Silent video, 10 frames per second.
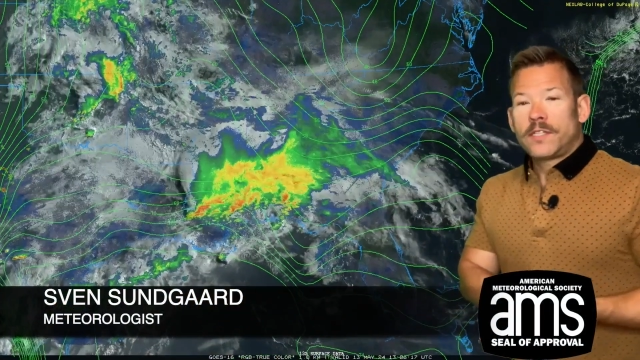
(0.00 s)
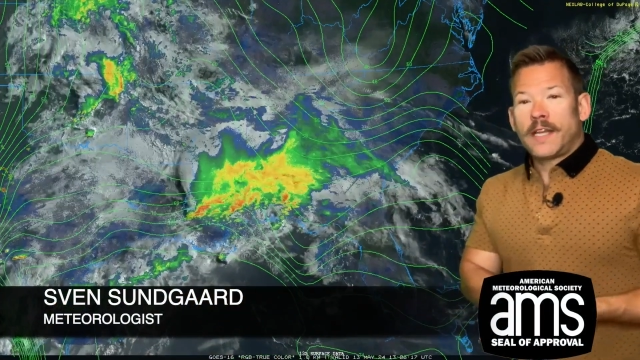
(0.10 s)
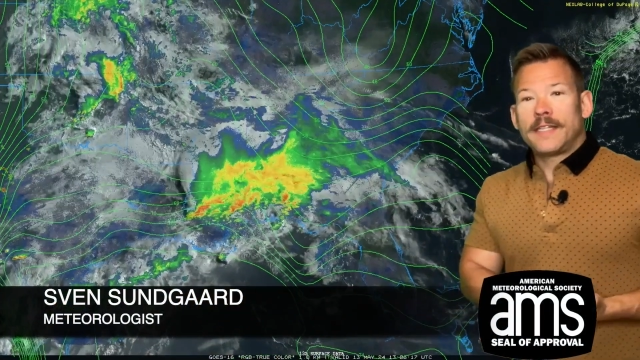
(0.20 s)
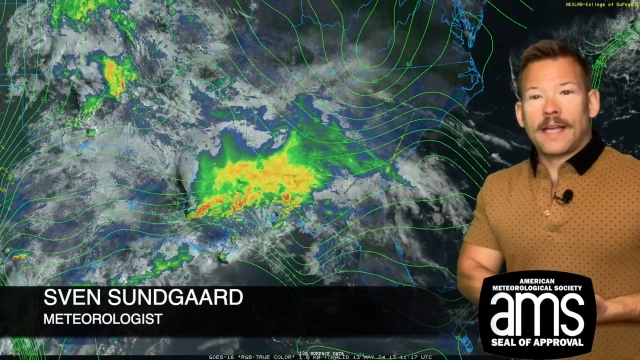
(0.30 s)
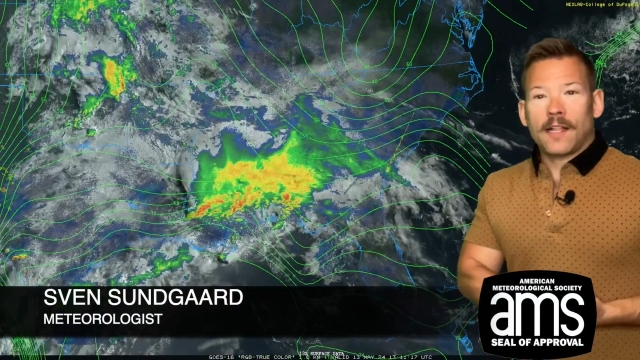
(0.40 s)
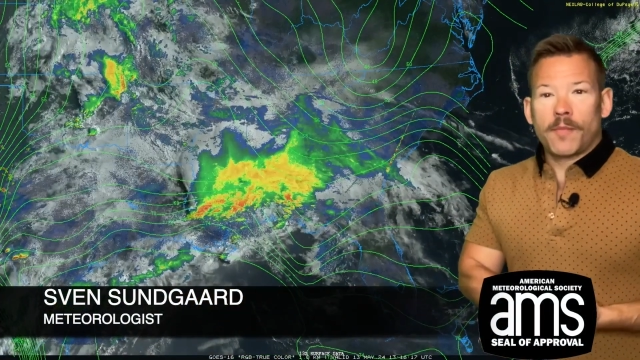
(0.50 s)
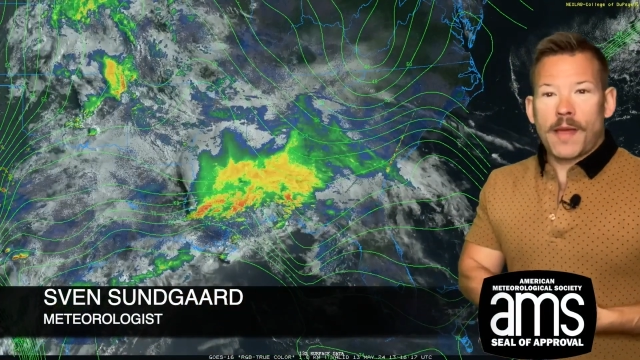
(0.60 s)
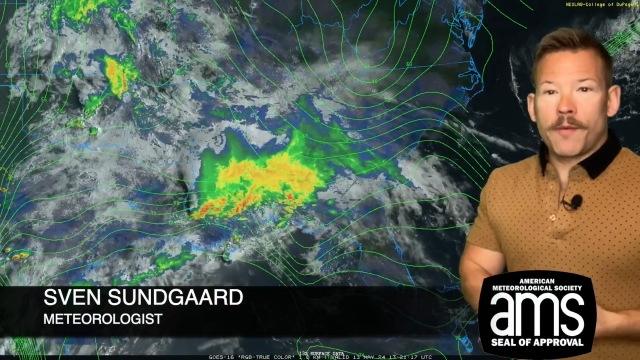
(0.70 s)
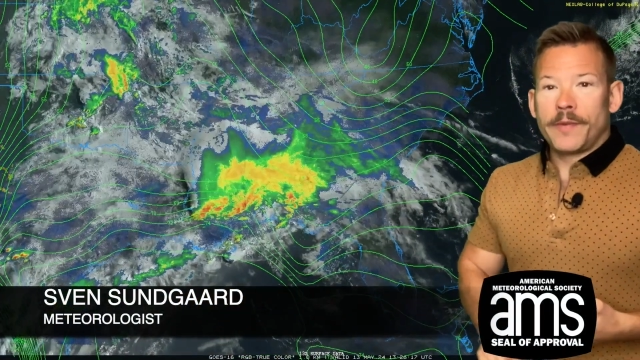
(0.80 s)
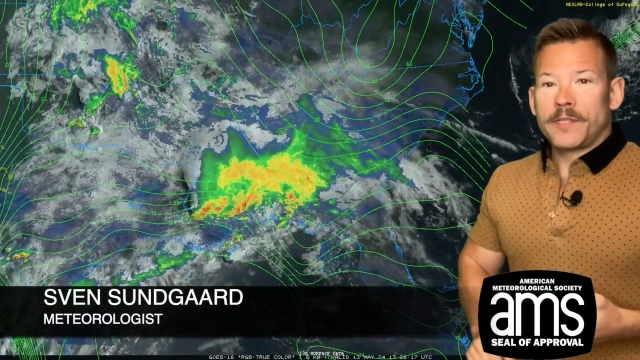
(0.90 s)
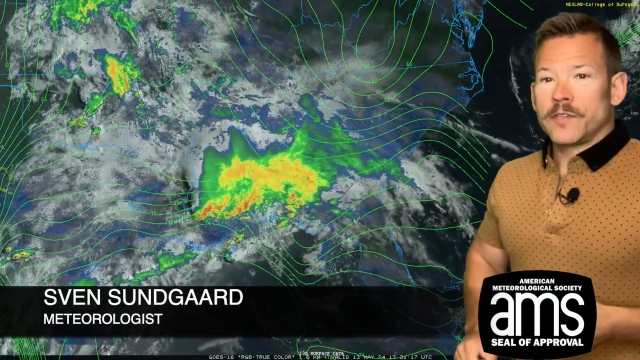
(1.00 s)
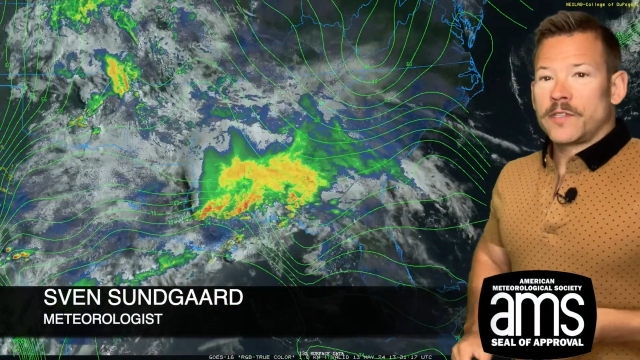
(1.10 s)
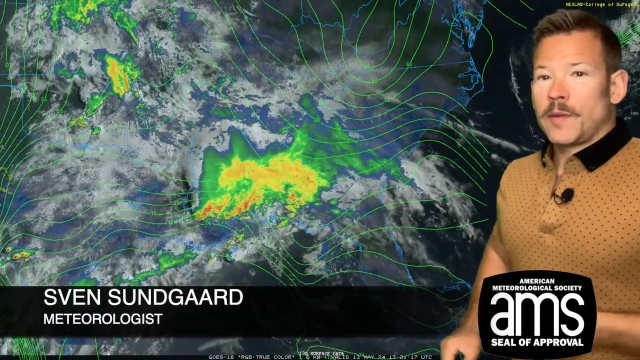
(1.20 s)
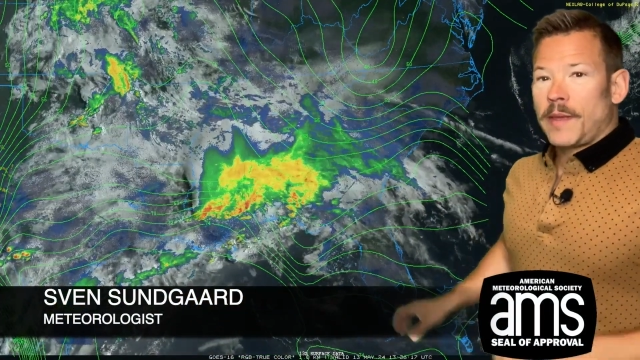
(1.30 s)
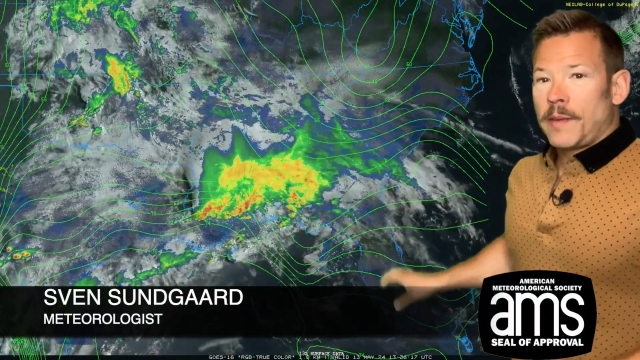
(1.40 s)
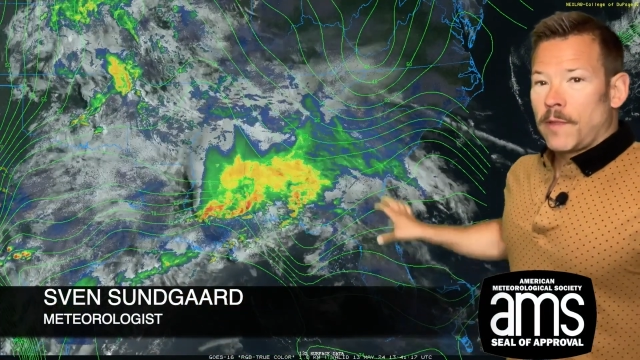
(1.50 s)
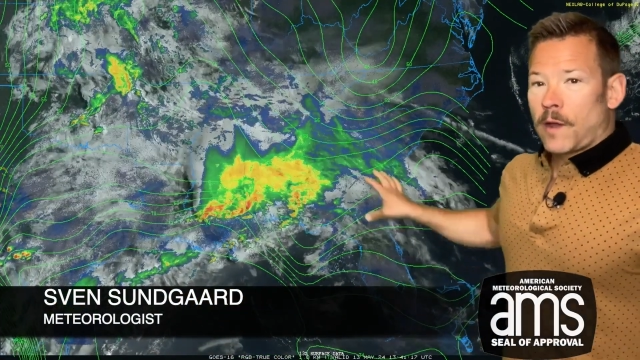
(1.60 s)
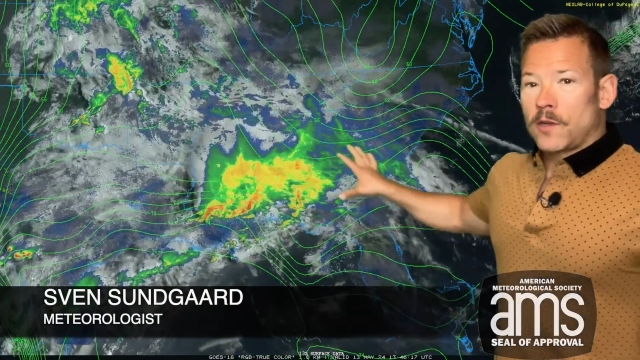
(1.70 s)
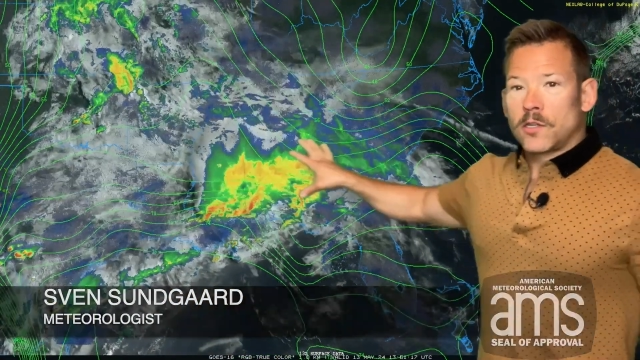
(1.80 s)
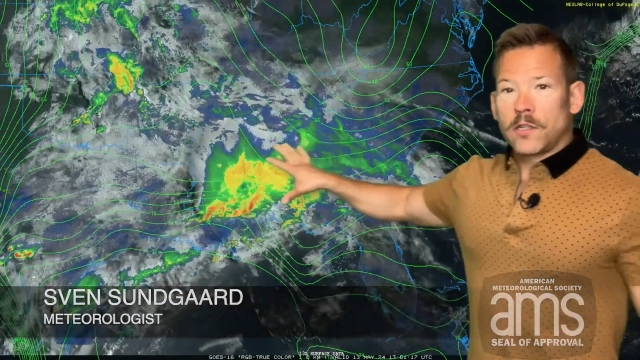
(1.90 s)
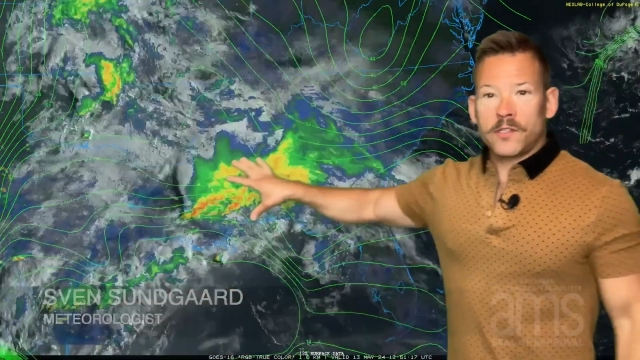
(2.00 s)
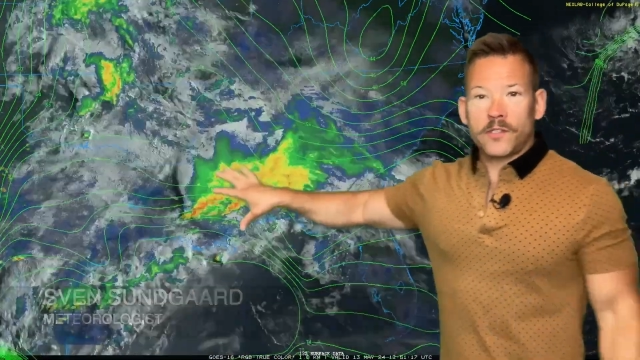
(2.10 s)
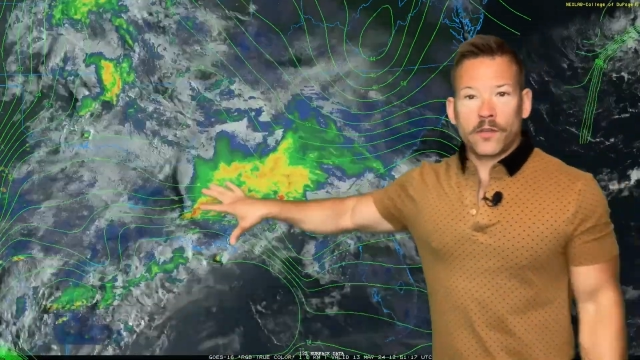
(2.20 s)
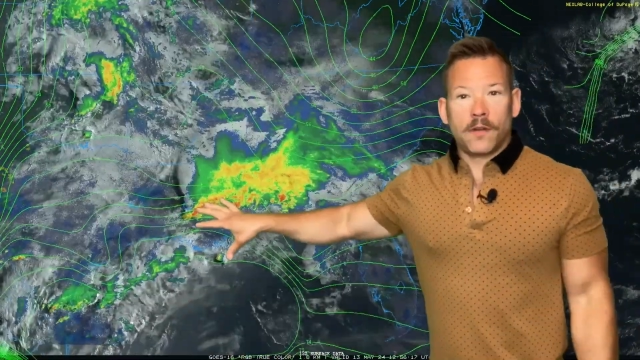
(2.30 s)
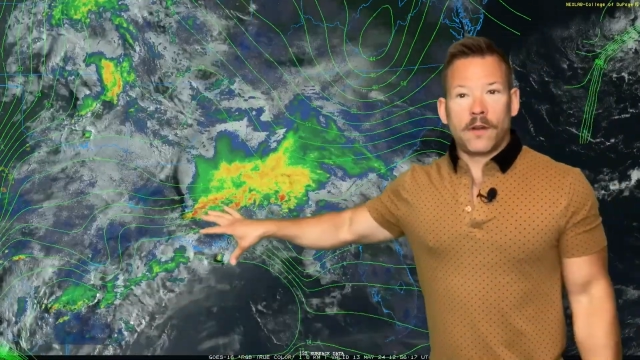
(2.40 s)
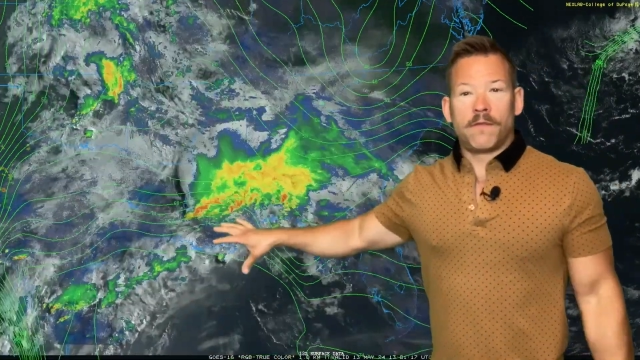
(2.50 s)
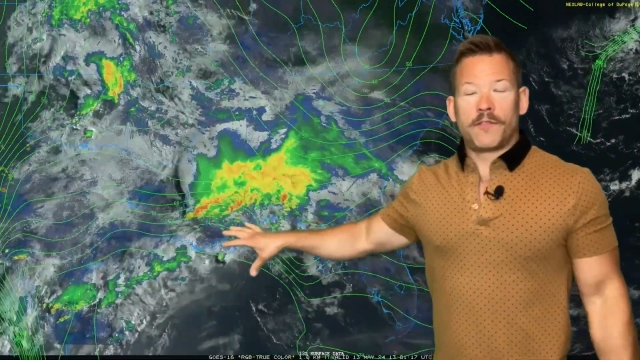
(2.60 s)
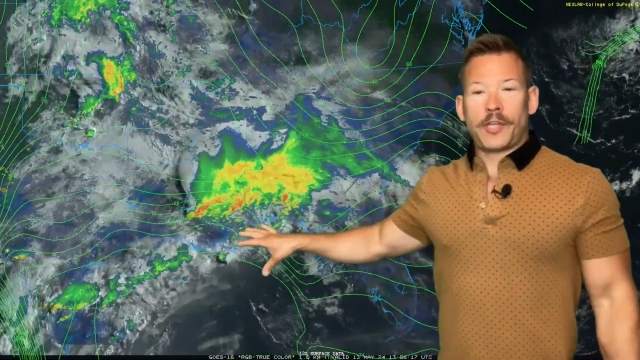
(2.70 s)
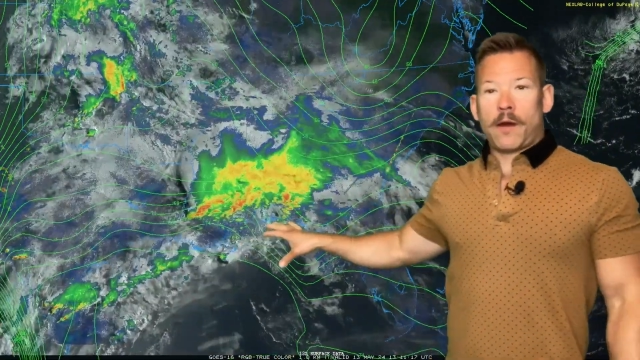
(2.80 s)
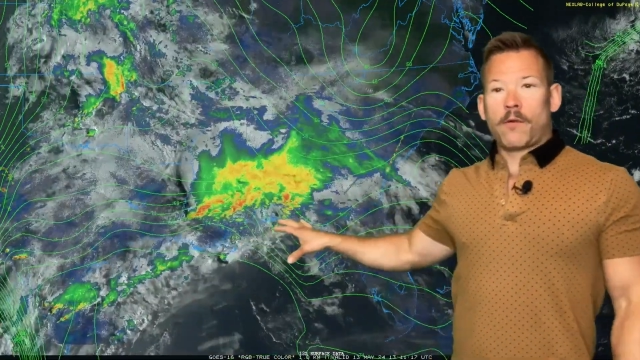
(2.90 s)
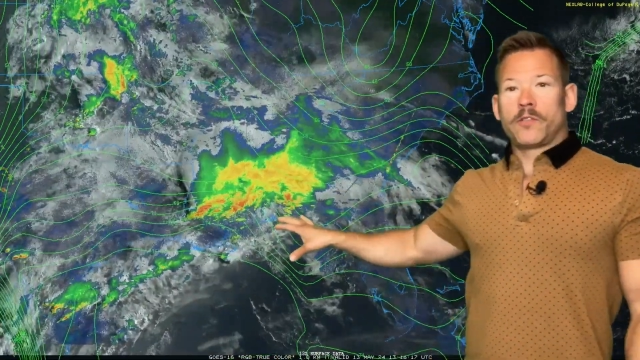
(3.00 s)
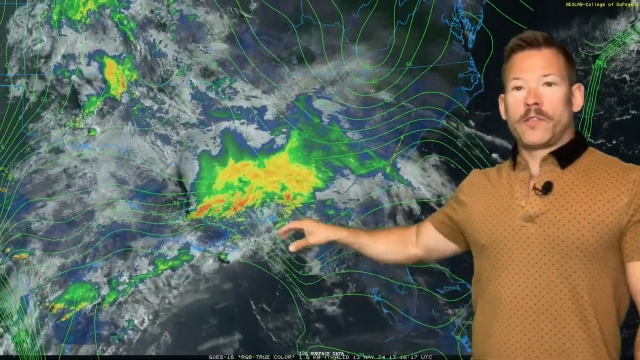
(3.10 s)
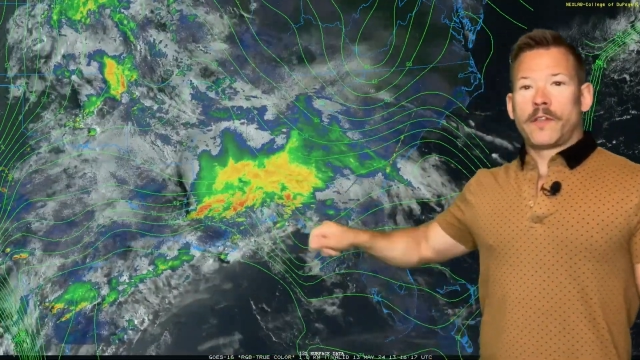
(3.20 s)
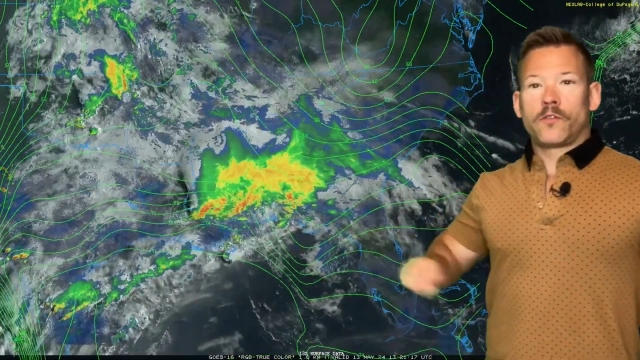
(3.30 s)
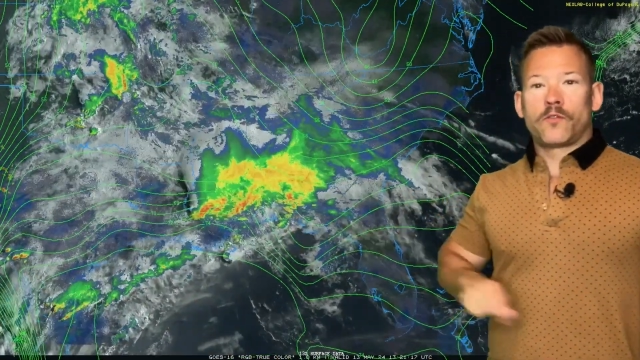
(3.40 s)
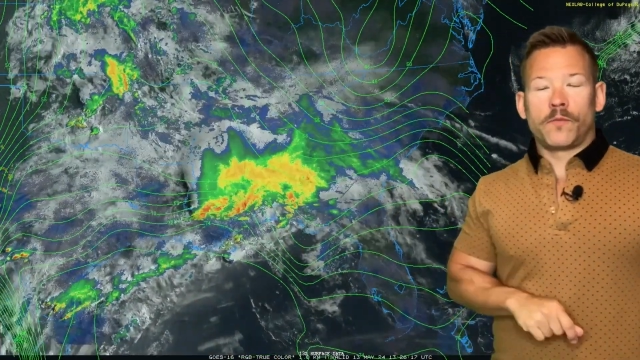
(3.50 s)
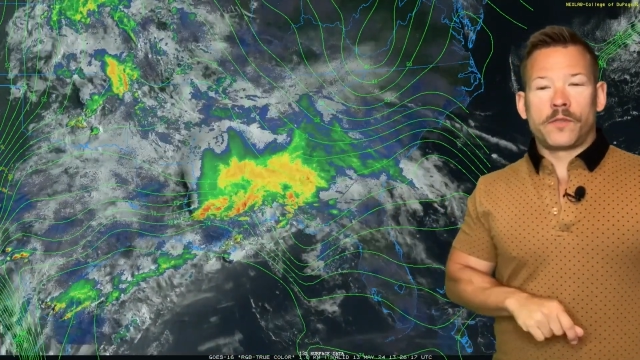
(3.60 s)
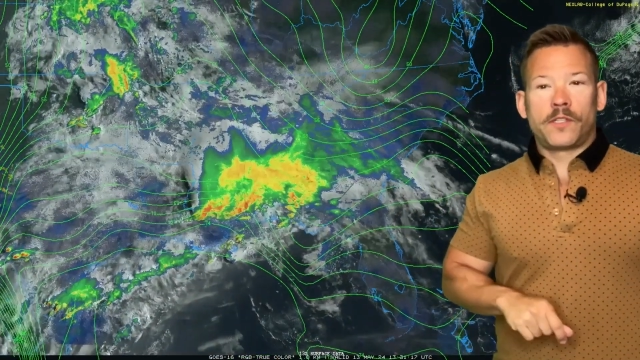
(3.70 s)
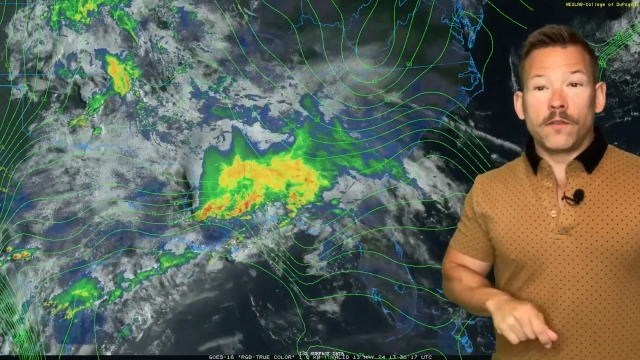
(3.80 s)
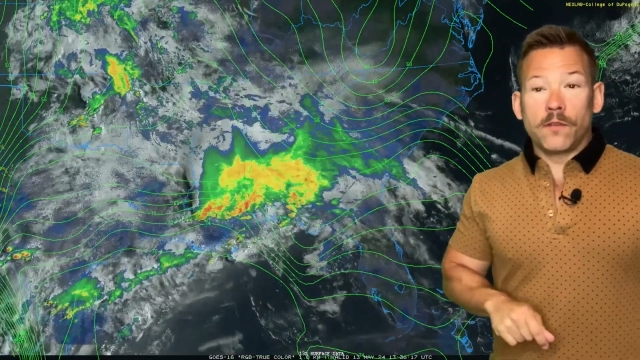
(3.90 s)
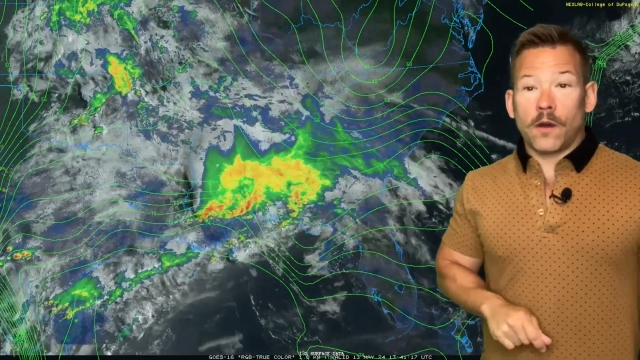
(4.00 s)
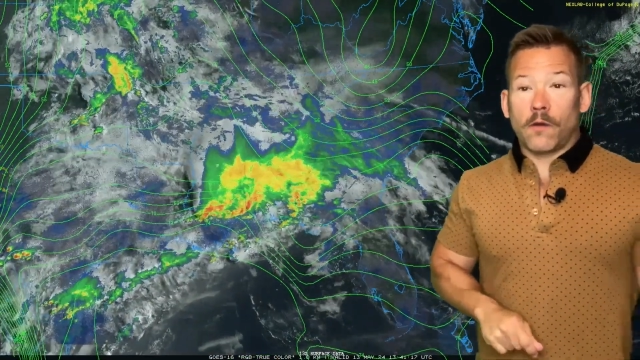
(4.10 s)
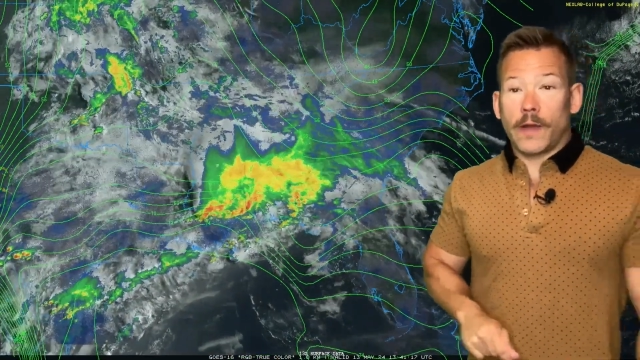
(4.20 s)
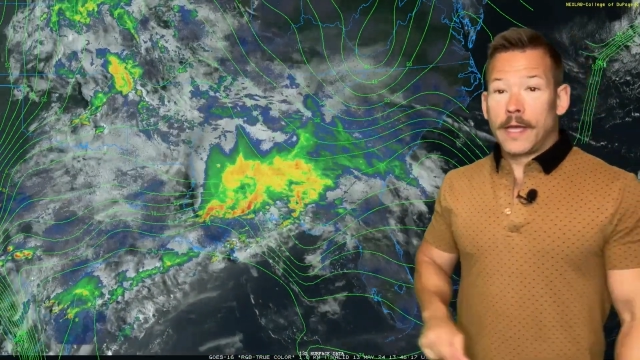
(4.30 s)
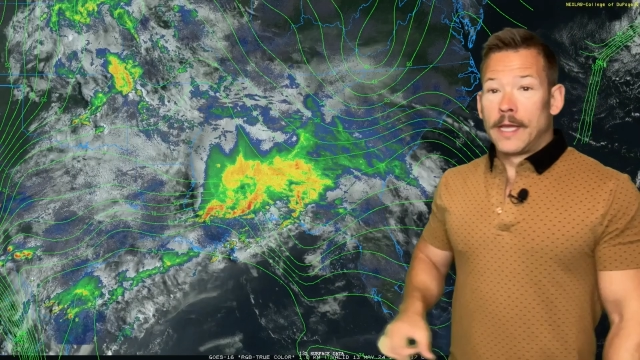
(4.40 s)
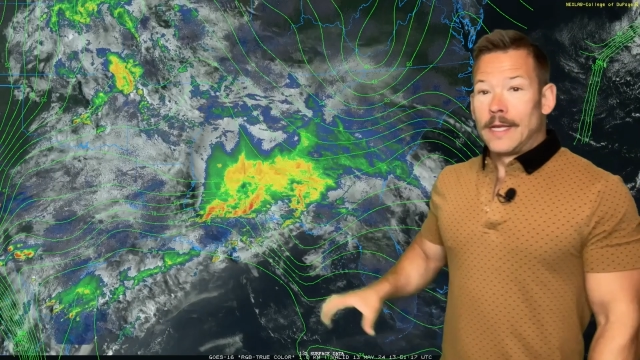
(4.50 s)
states, Alabama, Mississippi. Large cluster of showers and thunderstorms still going.